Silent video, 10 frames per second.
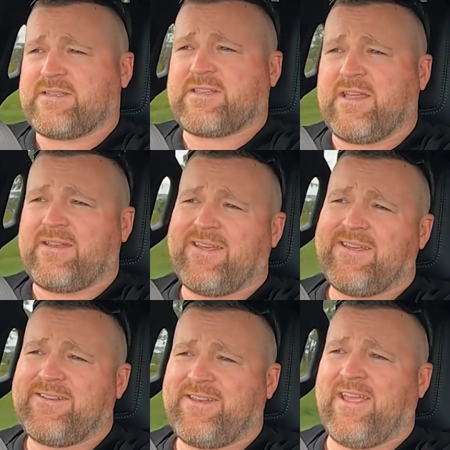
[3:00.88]
Let's get
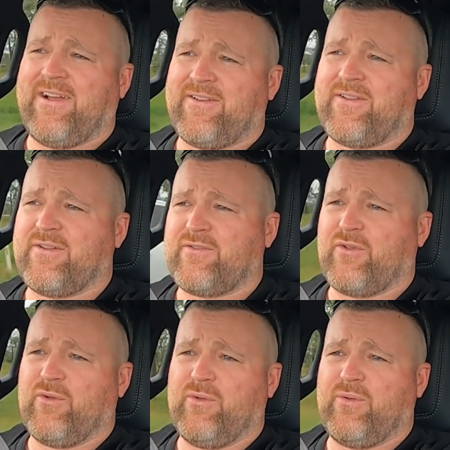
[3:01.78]
down
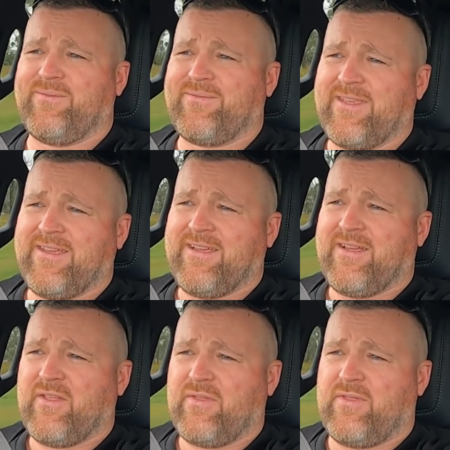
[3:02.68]
to
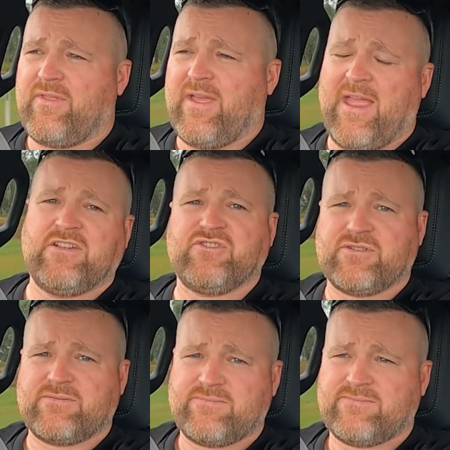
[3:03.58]
the
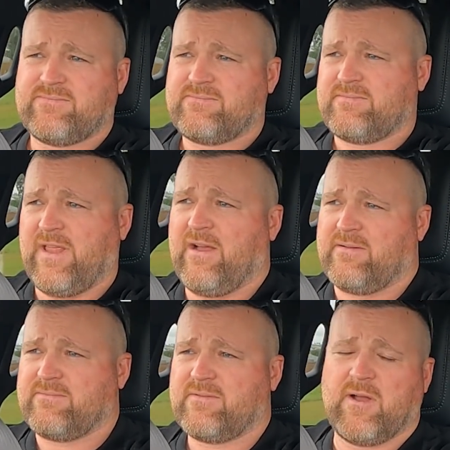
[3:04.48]
engine.
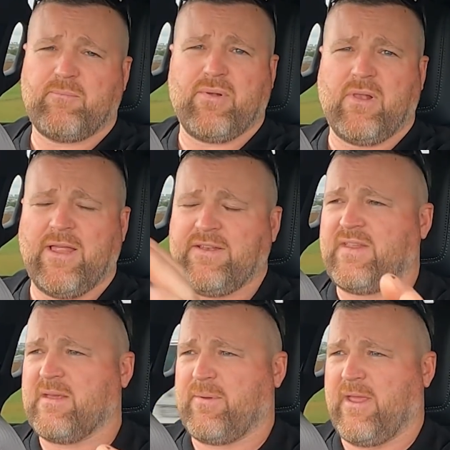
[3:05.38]
Now,
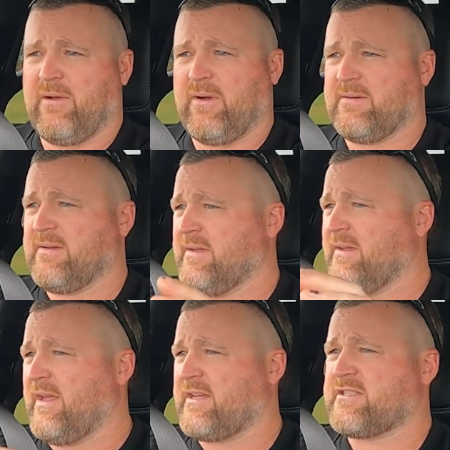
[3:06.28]
plenty of power,
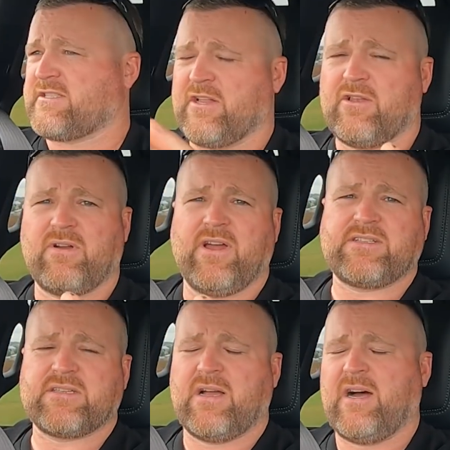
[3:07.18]

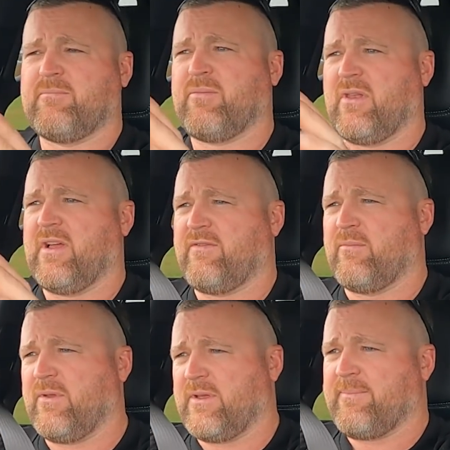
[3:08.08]
accelerates
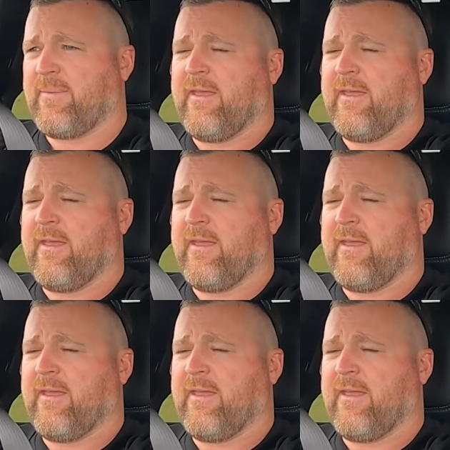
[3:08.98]
unbelievably.